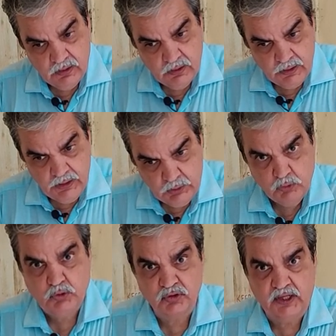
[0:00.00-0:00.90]
into
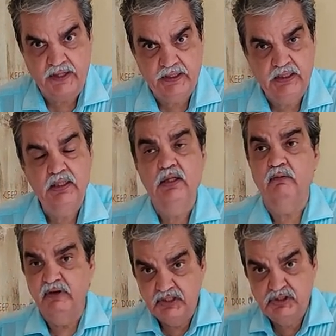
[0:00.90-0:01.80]
society
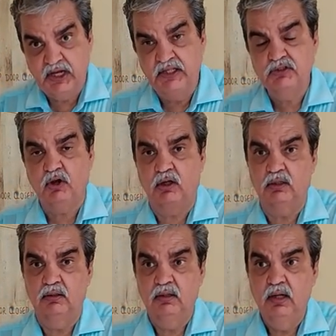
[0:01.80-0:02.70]
with chains on,
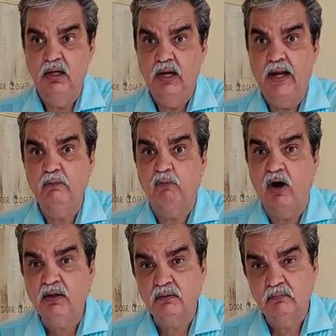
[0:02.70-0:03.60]
and
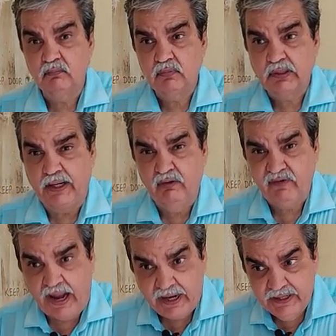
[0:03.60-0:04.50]
what kind of
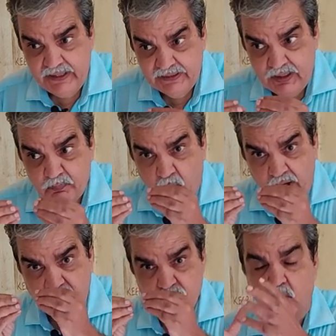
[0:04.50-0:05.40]
agony that boy
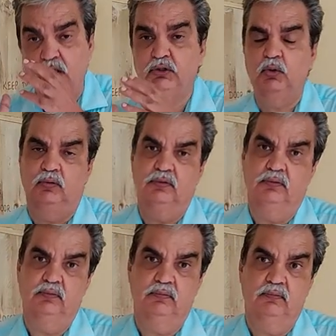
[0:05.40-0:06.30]
has gone through?
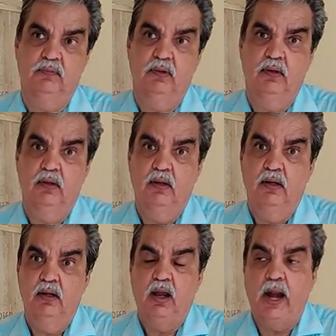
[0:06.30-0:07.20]

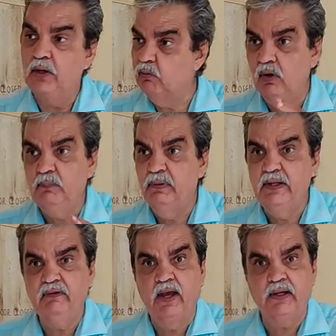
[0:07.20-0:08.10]
And you won't
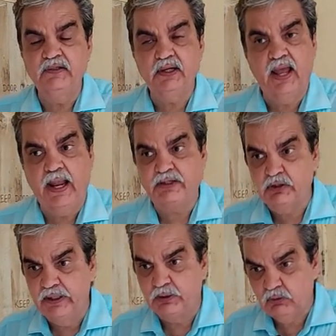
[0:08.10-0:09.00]
believe, yaar. He said, I
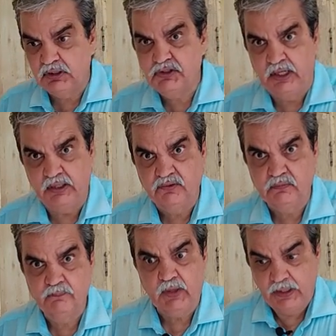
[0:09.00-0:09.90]
actually took the chains,
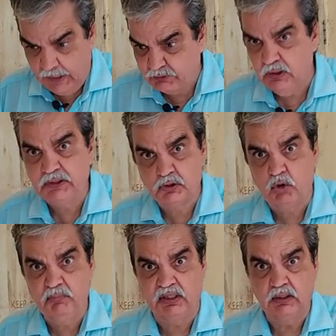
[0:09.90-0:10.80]
and he actually
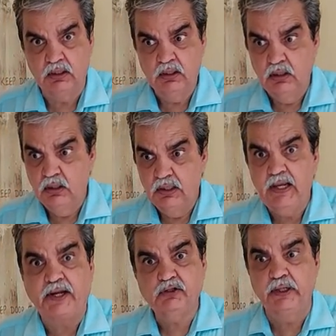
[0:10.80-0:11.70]
showed me. He
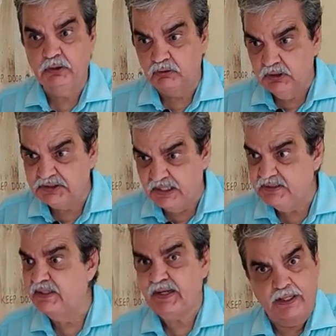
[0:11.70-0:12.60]
actually took the chains
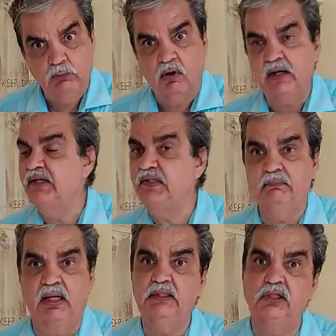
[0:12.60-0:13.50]
and tried to walk, and he said,
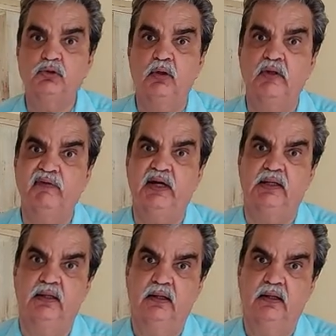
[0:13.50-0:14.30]
Bharat, it is so difficult.